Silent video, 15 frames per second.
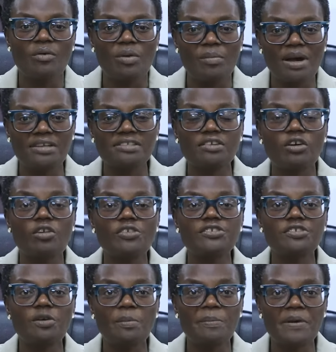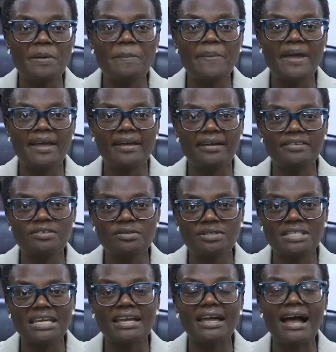we must also prepare to
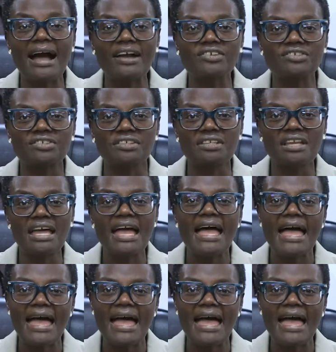take action,